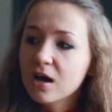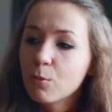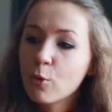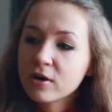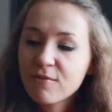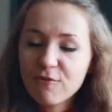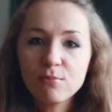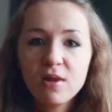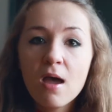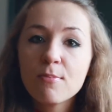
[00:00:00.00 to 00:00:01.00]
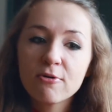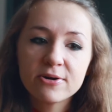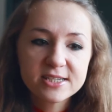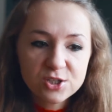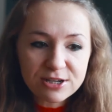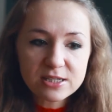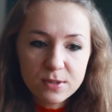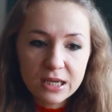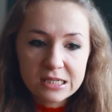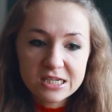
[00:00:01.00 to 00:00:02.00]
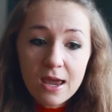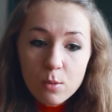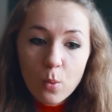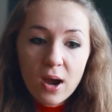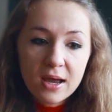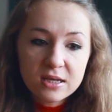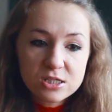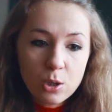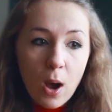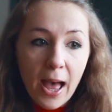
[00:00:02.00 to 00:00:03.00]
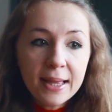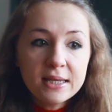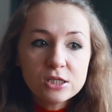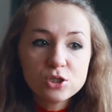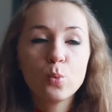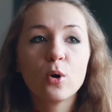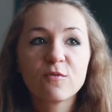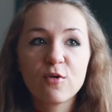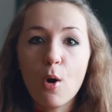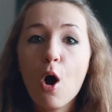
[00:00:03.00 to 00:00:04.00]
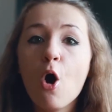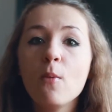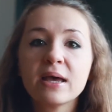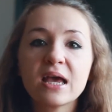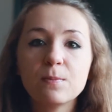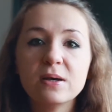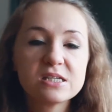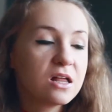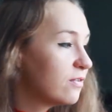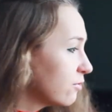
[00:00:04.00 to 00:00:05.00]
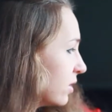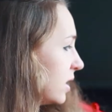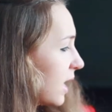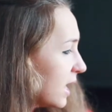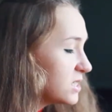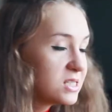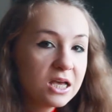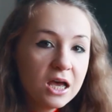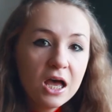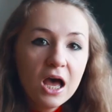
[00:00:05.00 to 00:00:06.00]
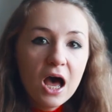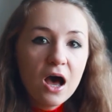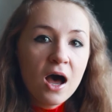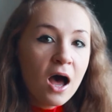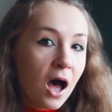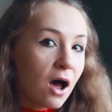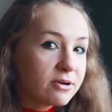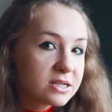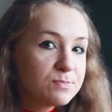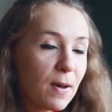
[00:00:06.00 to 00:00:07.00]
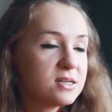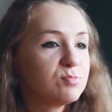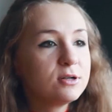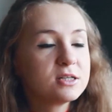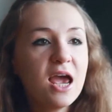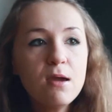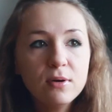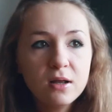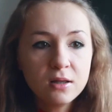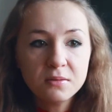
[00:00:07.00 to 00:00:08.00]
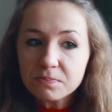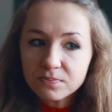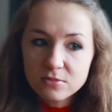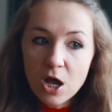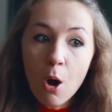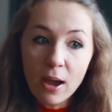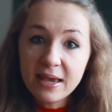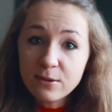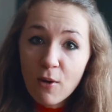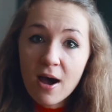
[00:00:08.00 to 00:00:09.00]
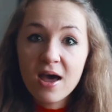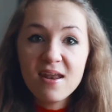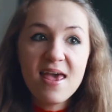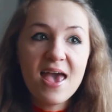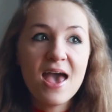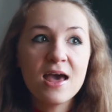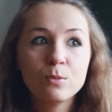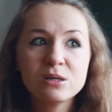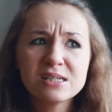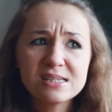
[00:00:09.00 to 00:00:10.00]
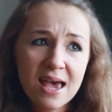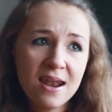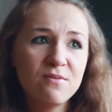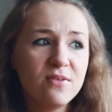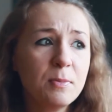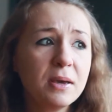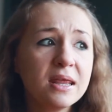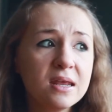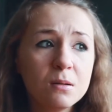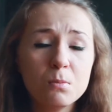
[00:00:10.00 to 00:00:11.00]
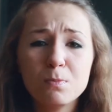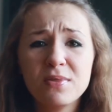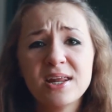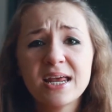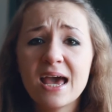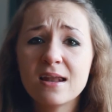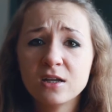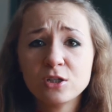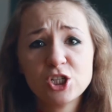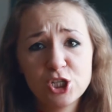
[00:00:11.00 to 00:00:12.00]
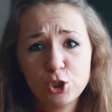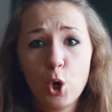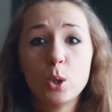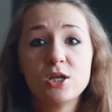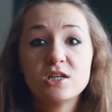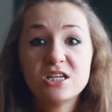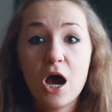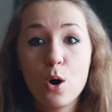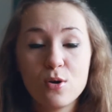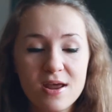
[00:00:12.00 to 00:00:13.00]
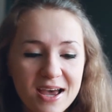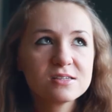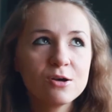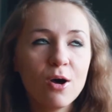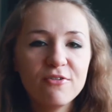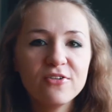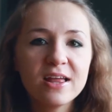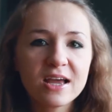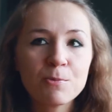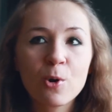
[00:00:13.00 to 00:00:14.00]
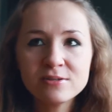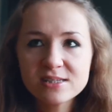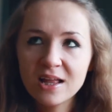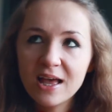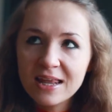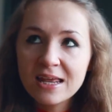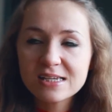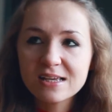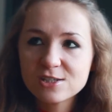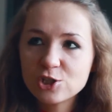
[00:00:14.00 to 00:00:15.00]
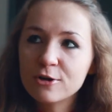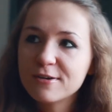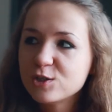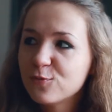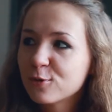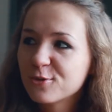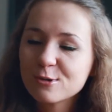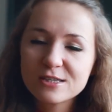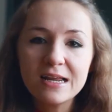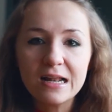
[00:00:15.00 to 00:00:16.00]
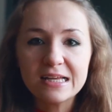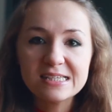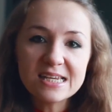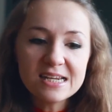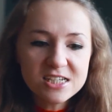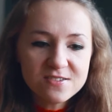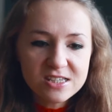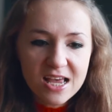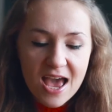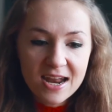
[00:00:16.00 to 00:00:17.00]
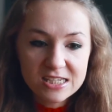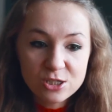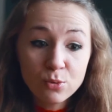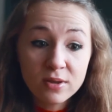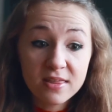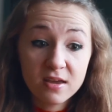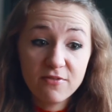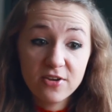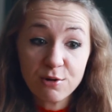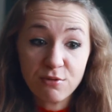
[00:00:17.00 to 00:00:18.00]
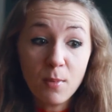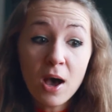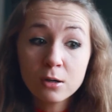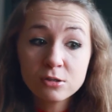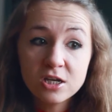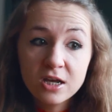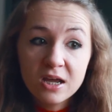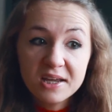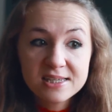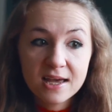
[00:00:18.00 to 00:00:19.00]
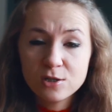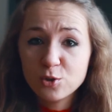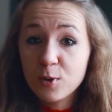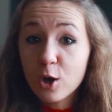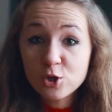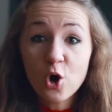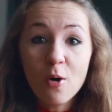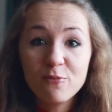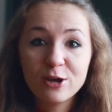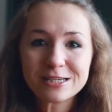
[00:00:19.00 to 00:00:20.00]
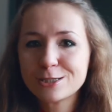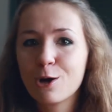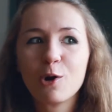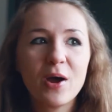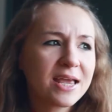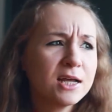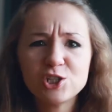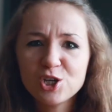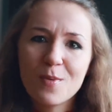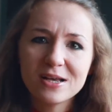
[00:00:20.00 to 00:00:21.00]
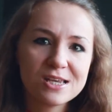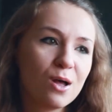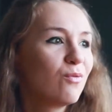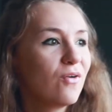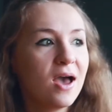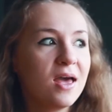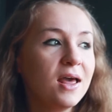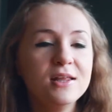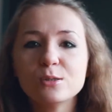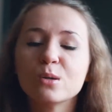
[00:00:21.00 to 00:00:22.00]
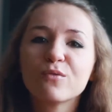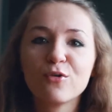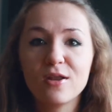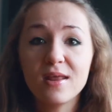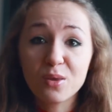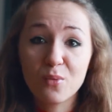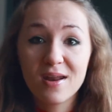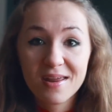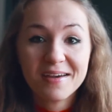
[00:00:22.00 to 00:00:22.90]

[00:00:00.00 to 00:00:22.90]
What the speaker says: working from library restricts me time-wise, so I need to work from home and get myself a really nice expandable table. So I get one and it was exciting in the beginning, but then again it just got down. So I feel like I'm constantly in a search for those little incentives, and as soon as I figure them out, it's getting to be too obvious, so I can't cheat myself and I need to look for another one.